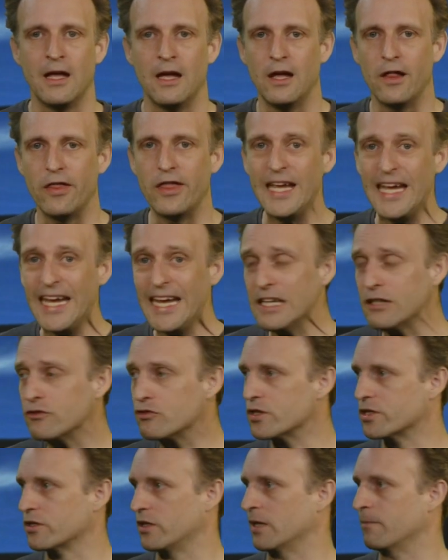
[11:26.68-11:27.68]
The
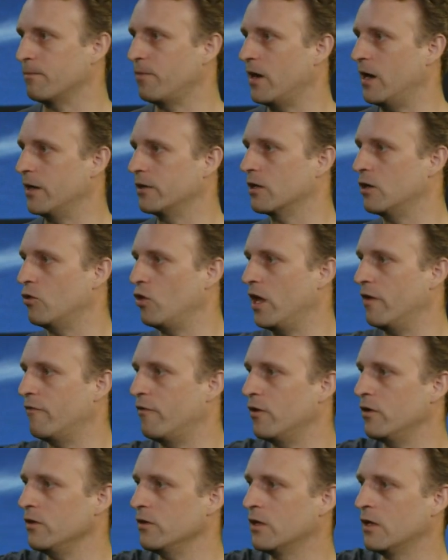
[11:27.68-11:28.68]
interesting part,
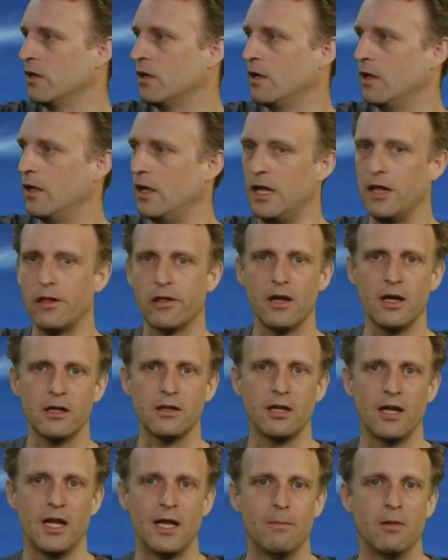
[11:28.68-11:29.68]
however, is that
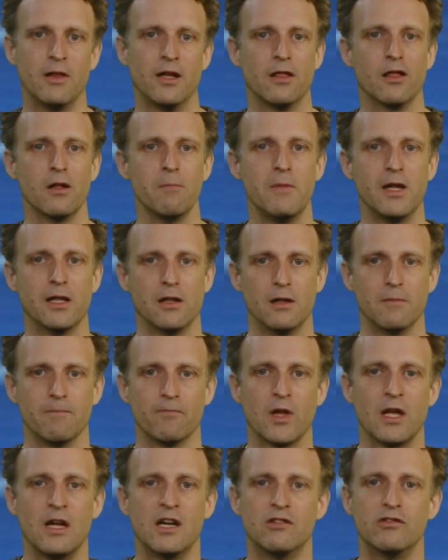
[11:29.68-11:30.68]
table in the middle,
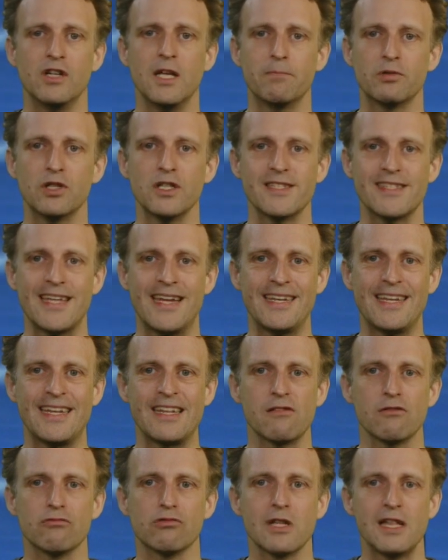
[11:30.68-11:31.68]
representing
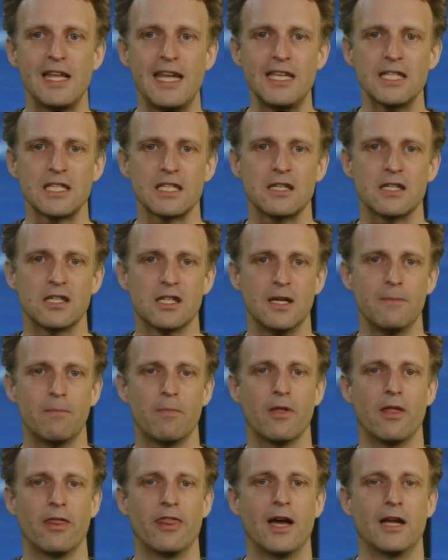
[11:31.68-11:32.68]
the relationship
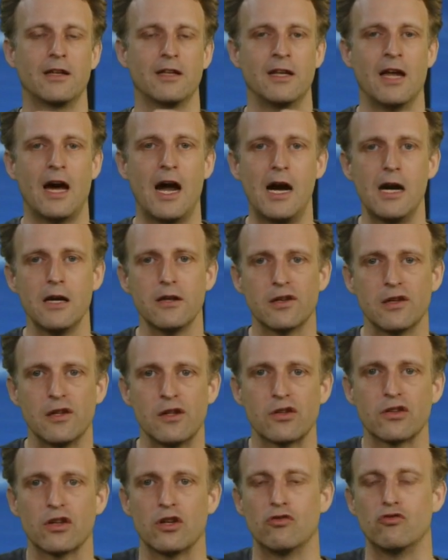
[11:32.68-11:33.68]
that an
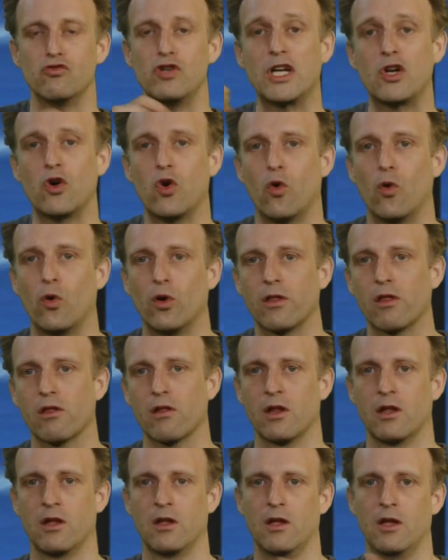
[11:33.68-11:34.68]
artist records
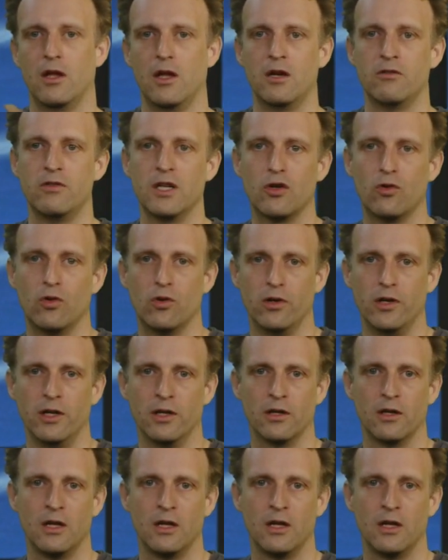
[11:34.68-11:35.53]
a recording.